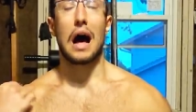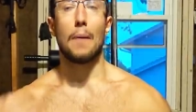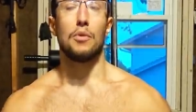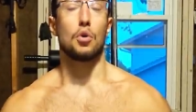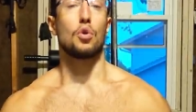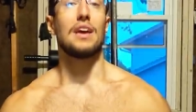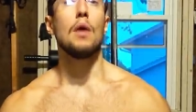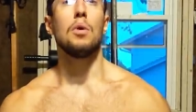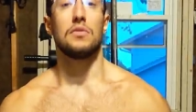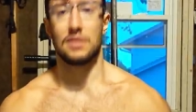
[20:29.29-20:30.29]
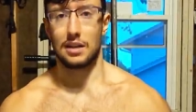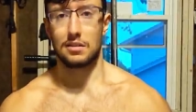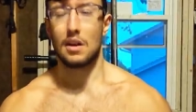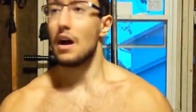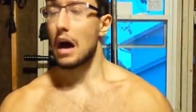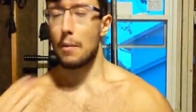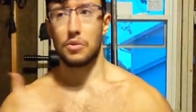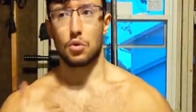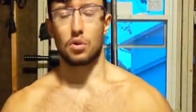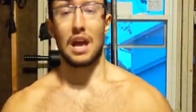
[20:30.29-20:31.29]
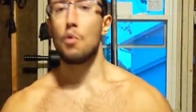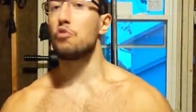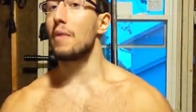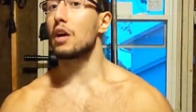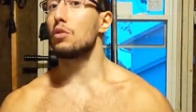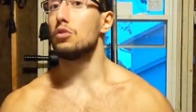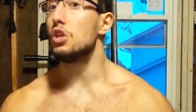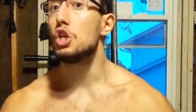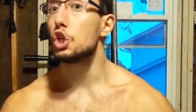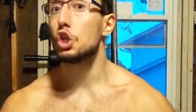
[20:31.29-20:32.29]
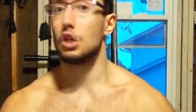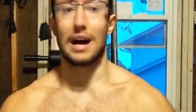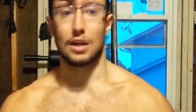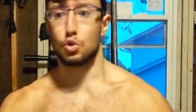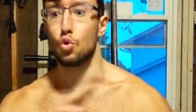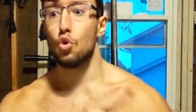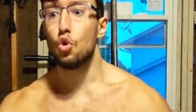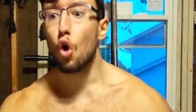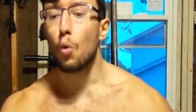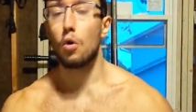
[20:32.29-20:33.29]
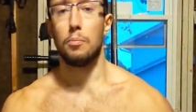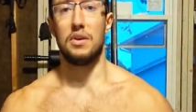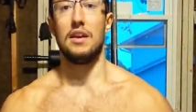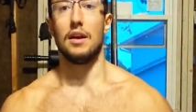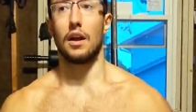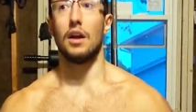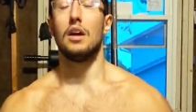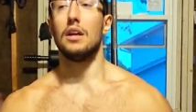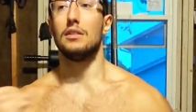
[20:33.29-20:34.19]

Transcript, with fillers: I'm not okay with that. I'm not okay with my condition as a lower being.